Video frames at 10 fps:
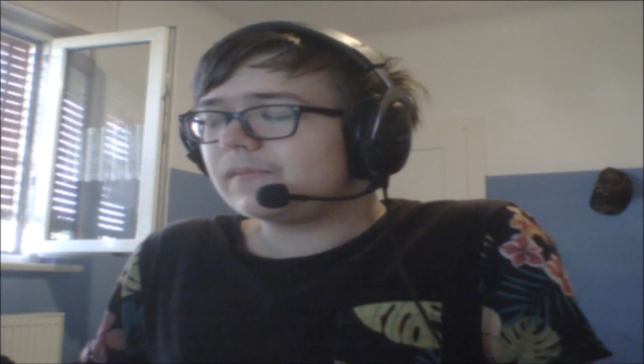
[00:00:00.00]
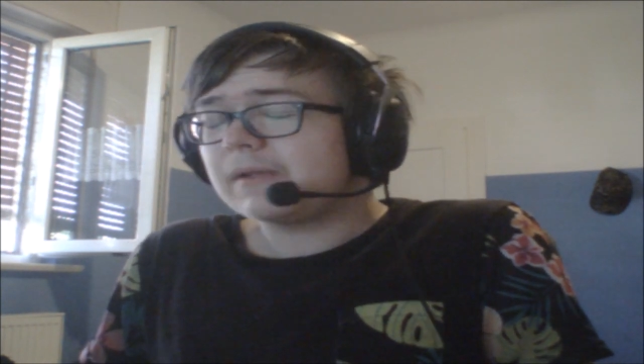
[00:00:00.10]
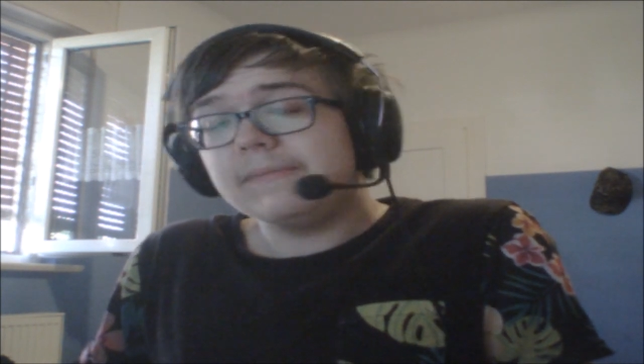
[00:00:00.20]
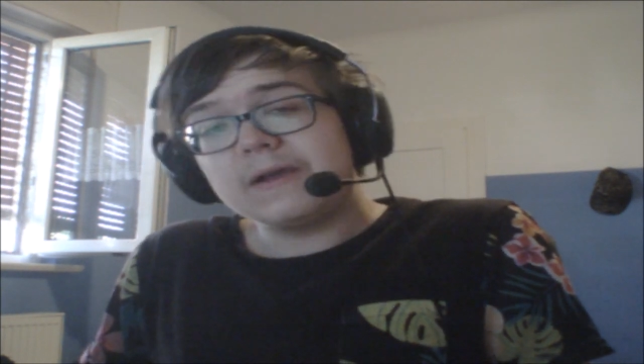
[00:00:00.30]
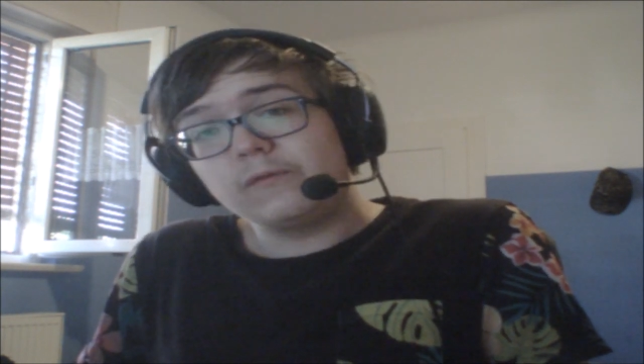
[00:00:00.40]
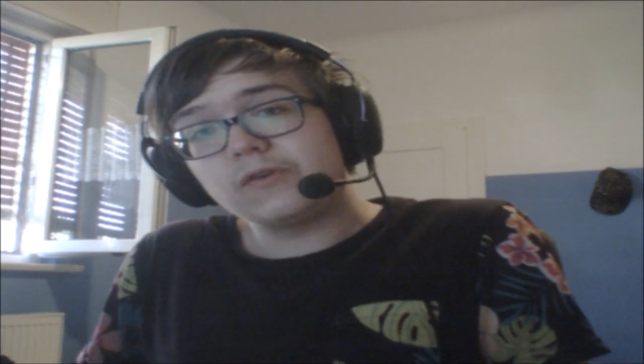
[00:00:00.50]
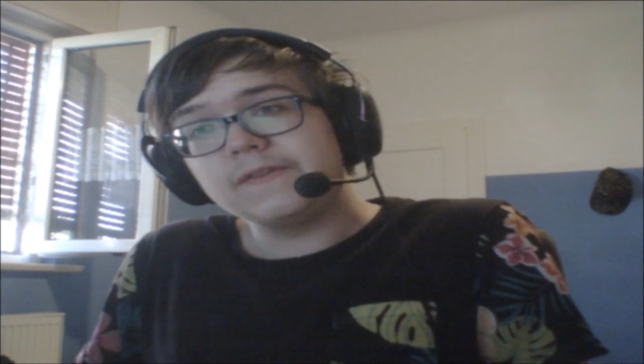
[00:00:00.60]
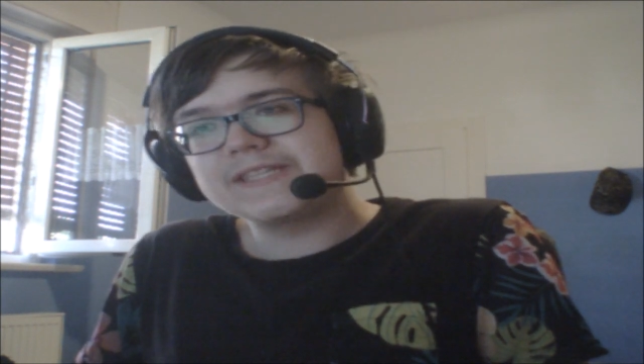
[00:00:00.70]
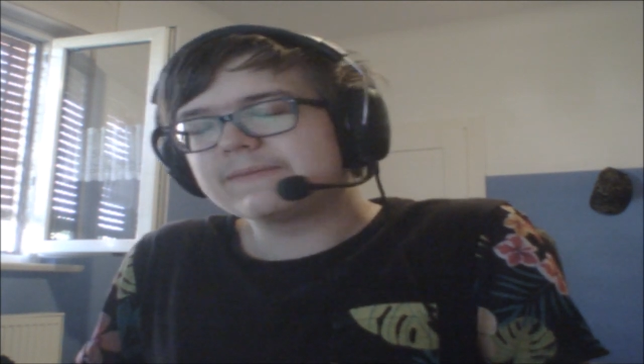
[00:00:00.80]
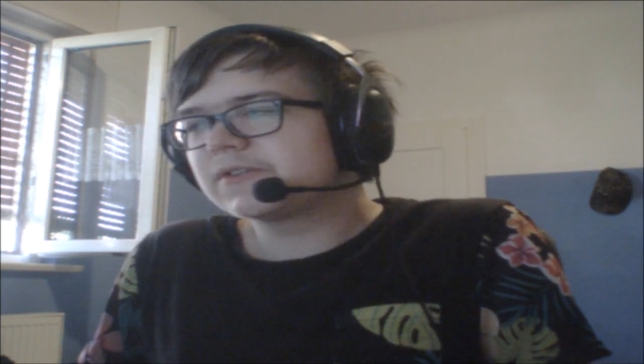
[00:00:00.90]
yeah, overall,
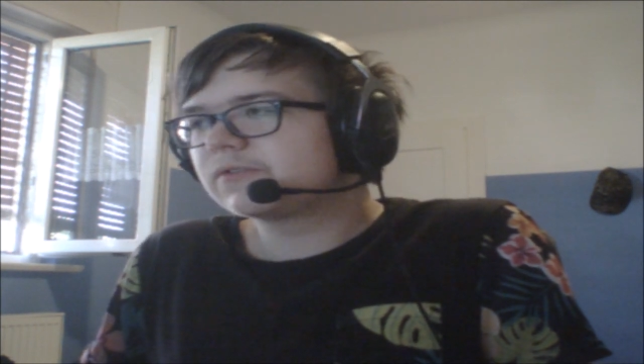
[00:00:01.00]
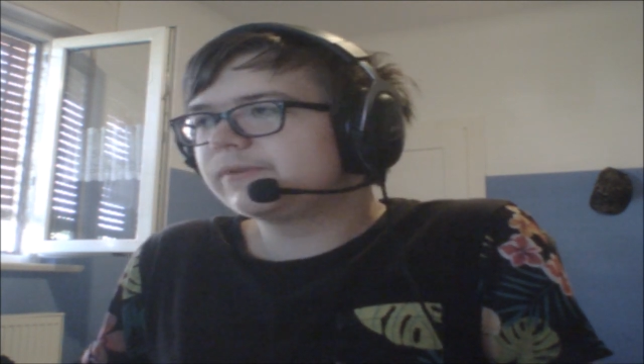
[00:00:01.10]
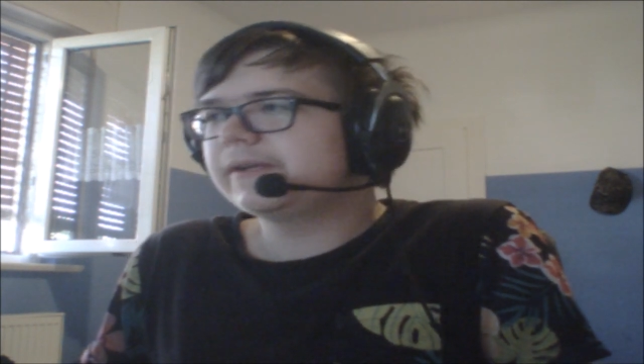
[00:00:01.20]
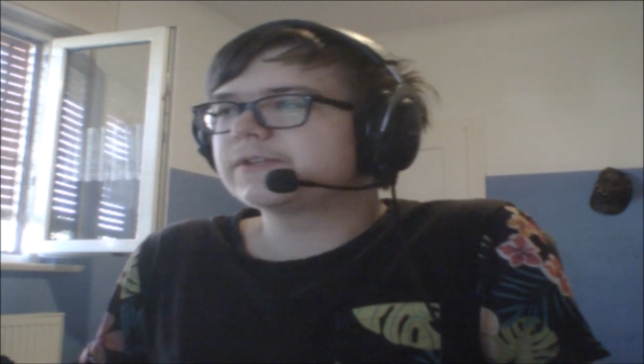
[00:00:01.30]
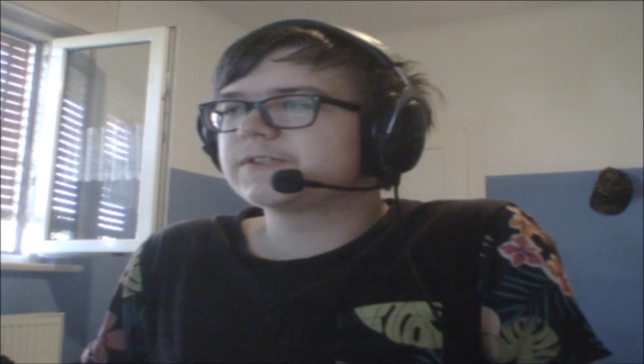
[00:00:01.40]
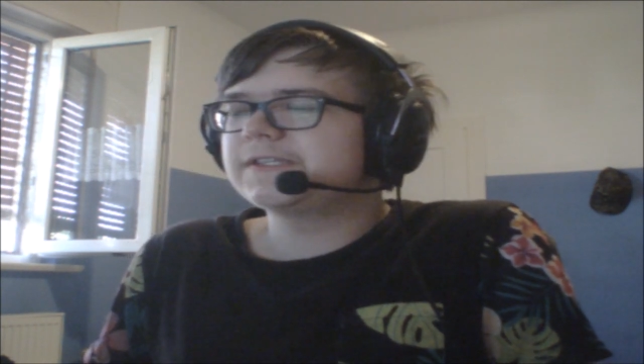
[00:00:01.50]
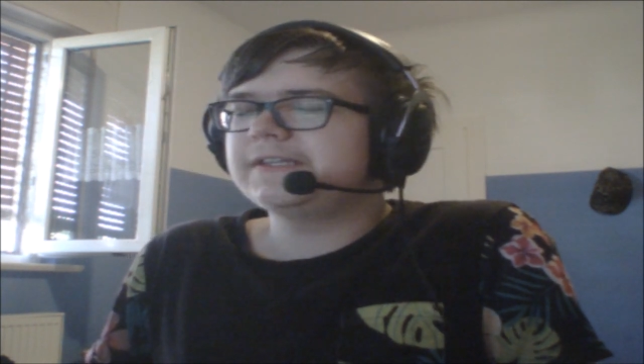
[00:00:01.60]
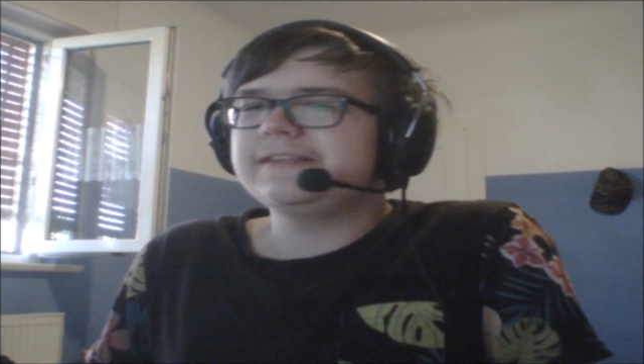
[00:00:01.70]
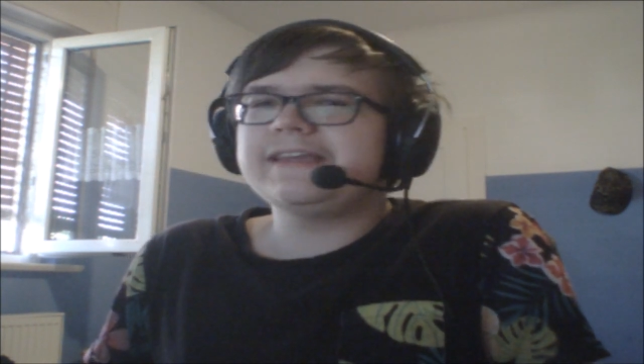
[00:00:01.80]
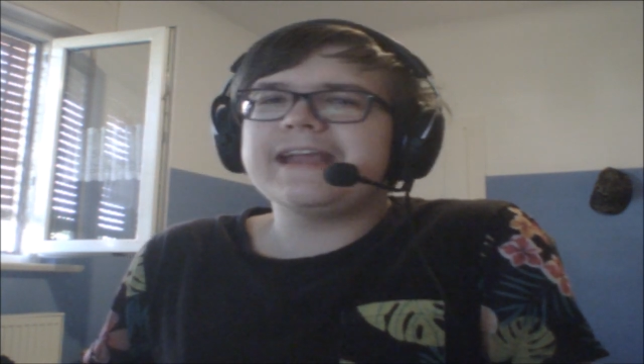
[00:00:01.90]
these episodes were really
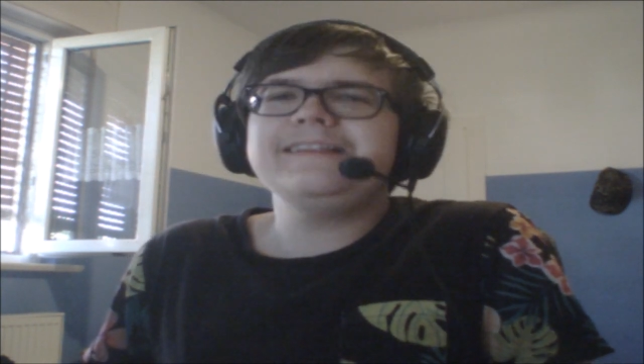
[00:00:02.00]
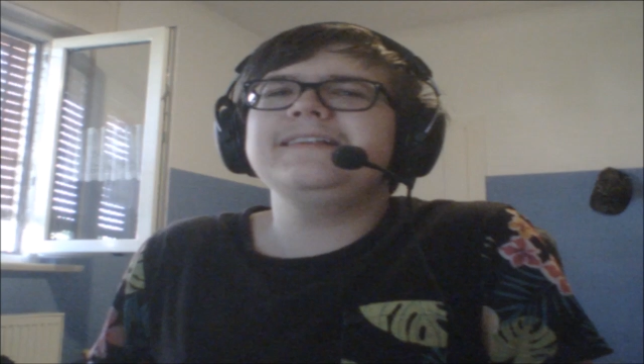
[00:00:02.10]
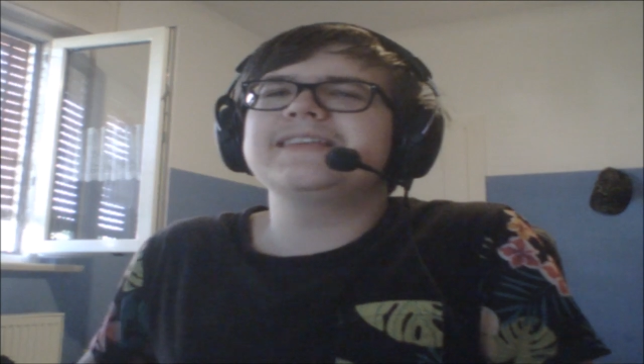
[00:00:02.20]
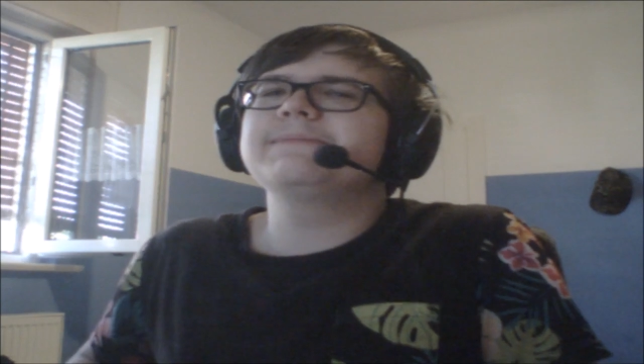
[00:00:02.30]
interesting. The ending to